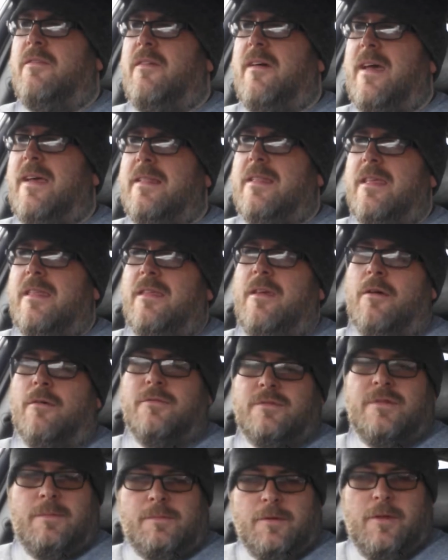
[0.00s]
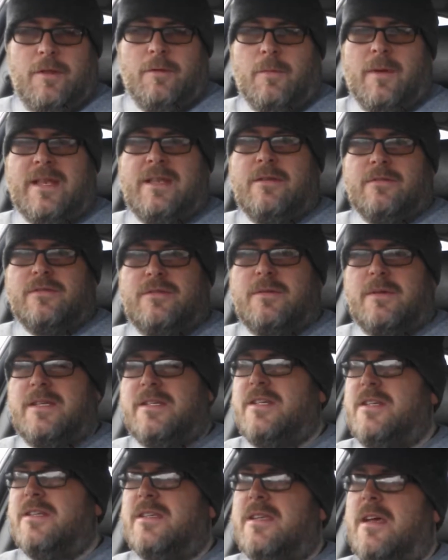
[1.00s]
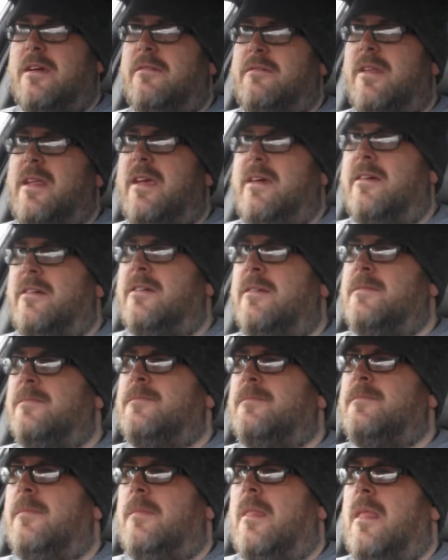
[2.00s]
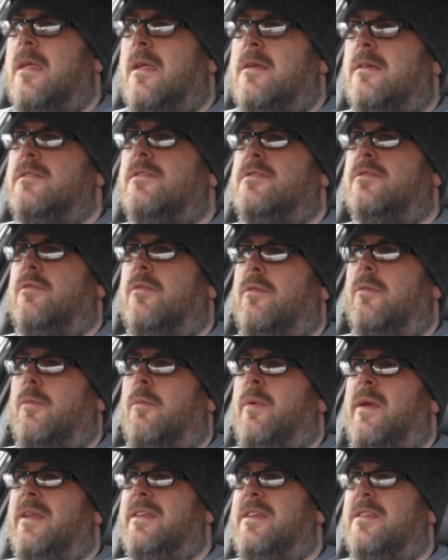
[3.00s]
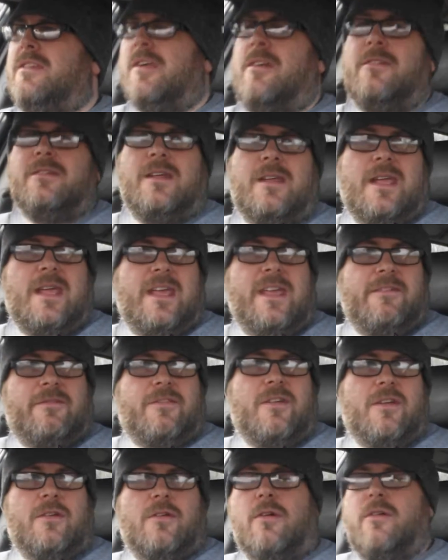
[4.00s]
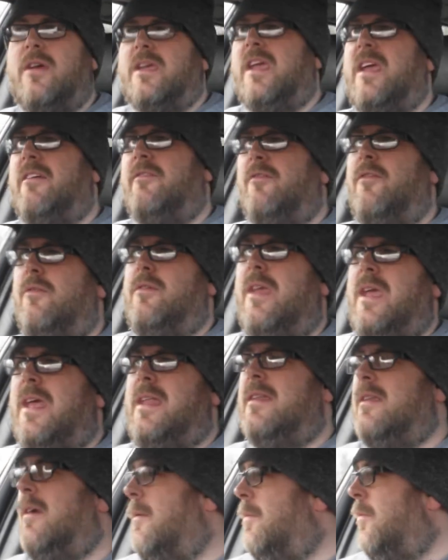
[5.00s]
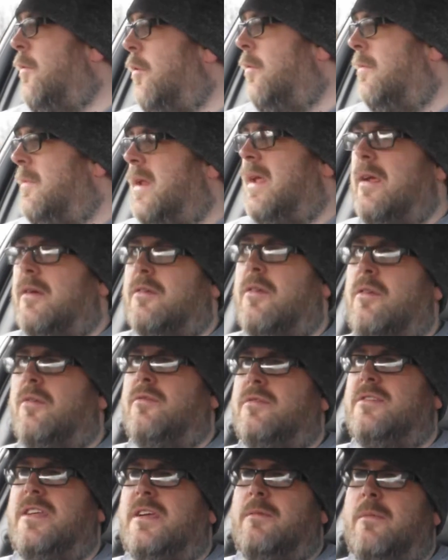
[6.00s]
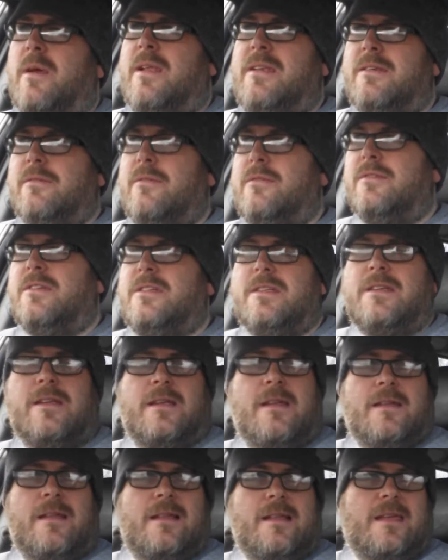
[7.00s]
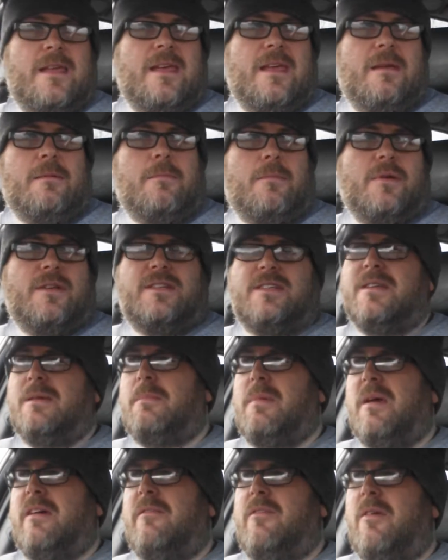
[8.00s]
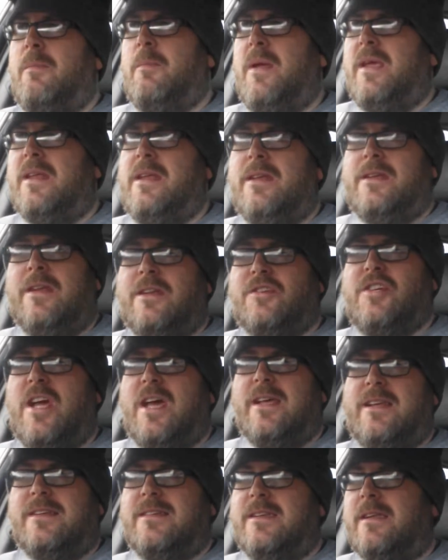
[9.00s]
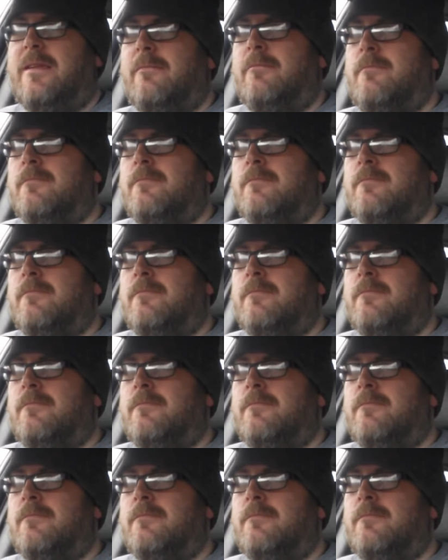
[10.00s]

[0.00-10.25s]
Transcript: fact that they also put the window switches down there. So when you turn the key, if you're not careful, you end up opening or closing windows, which is a bit of a pain in the jacksie.